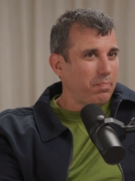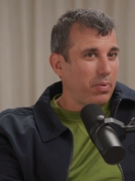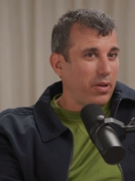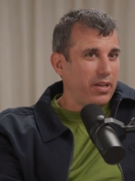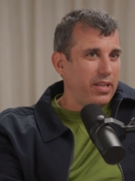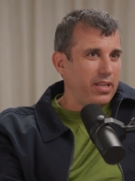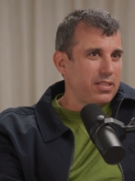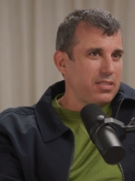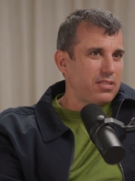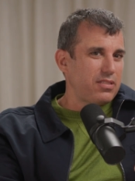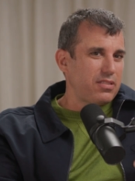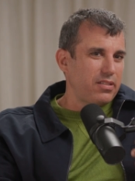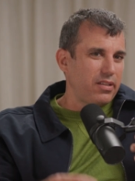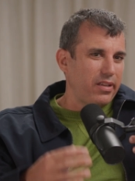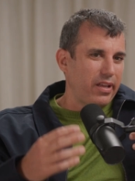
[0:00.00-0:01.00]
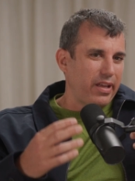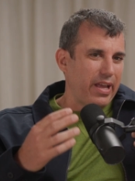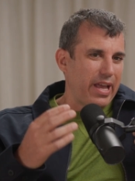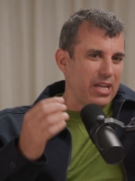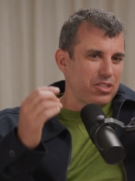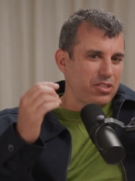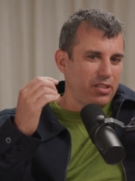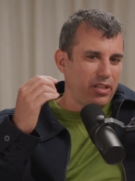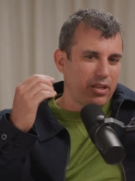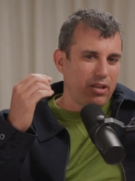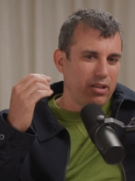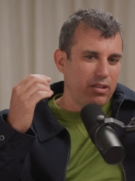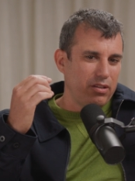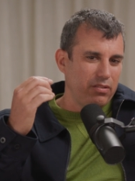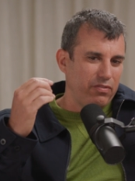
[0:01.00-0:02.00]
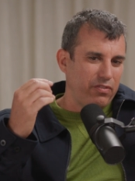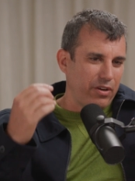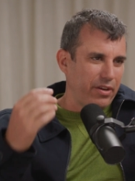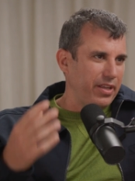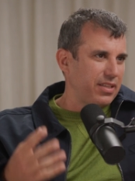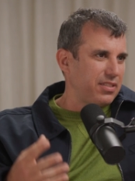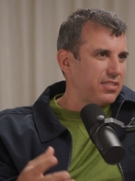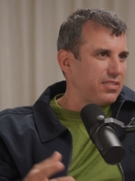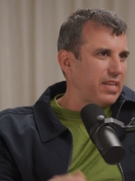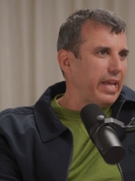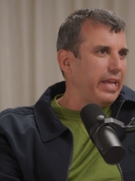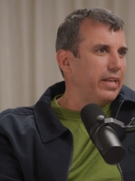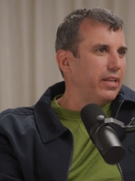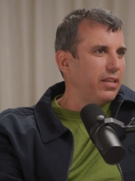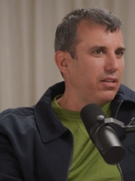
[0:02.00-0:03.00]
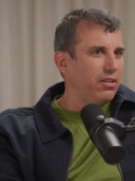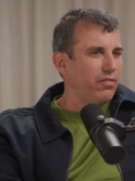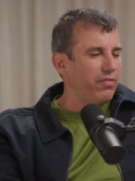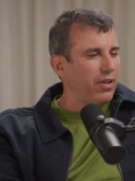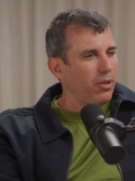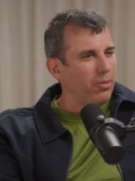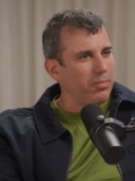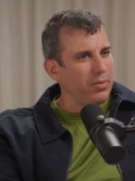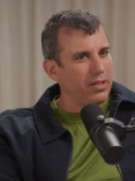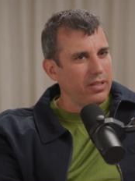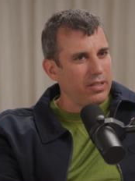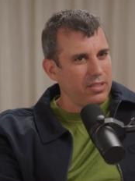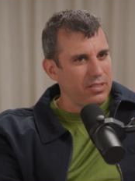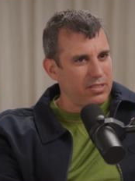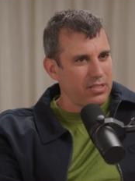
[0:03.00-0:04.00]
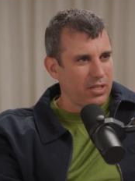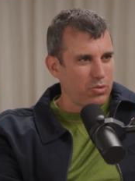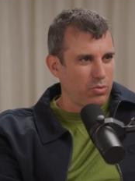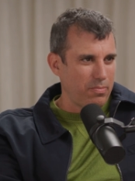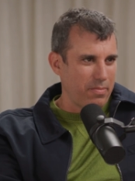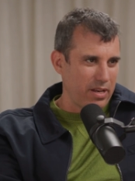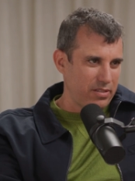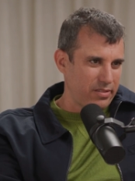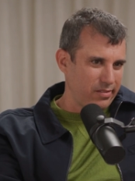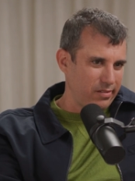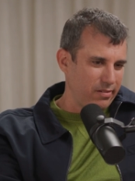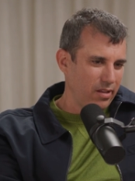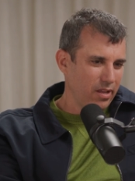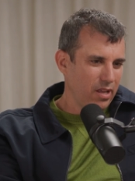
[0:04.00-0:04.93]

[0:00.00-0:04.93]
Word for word: But it's actually like a very exciting development in sexual medicine.